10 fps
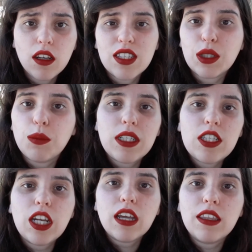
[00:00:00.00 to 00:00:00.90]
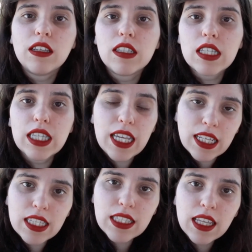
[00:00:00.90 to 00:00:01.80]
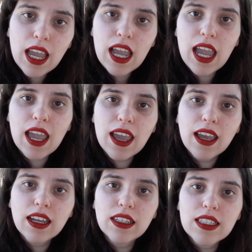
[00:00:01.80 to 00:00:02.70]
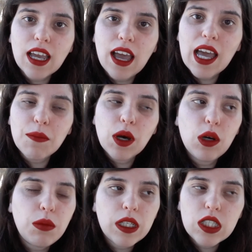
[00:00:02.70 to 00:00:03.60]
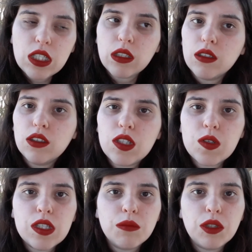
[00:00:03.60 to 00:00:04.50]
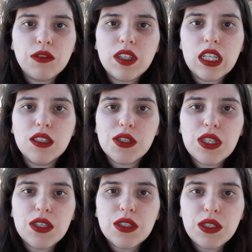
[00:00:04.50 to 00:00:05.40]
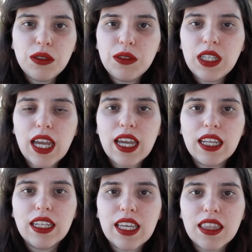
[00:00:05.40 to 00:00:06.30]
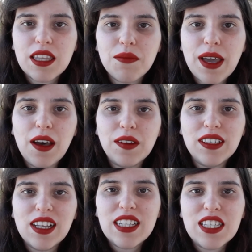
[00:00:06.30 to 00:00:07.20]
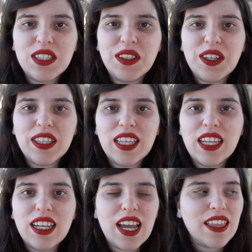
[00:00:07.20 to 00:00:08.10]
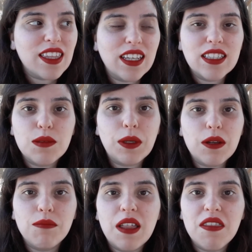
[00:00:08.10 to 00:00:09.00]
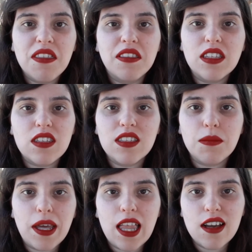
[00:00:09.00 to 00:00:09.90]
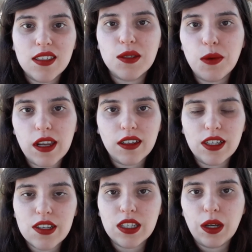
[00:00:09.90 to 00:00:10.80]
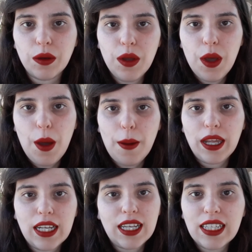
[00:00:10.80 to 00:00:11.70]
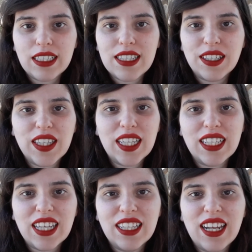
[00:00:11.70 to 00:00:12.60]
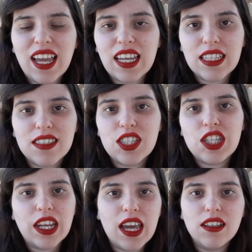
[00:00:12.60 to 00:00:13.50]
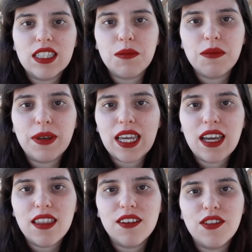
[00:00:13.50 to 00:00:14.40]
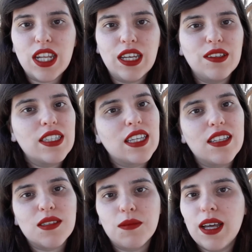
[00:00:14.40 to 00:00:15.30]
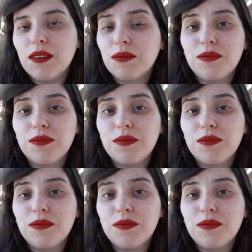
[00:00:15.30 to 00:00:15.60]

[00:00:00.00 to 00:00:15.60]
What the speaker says: So please check out those links, and I'm hoping to do some new videos soon and get them out a lot sooner than, I think it's been a month since my last one or so. And until then, guys, check out some of my other videos, because, well,